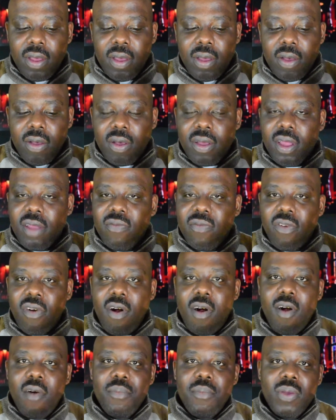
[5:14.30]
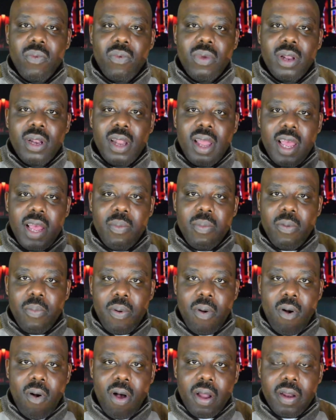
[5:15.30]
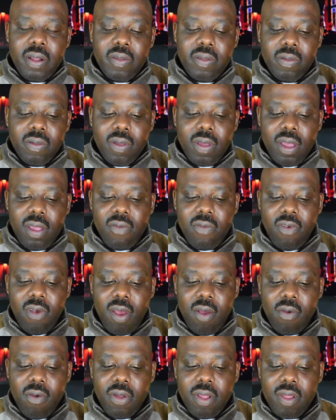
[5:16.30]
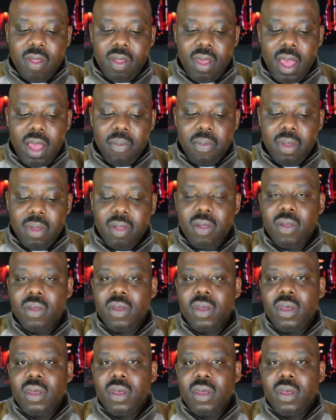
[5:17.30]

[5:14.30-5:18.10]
involvement with labor parties in various segments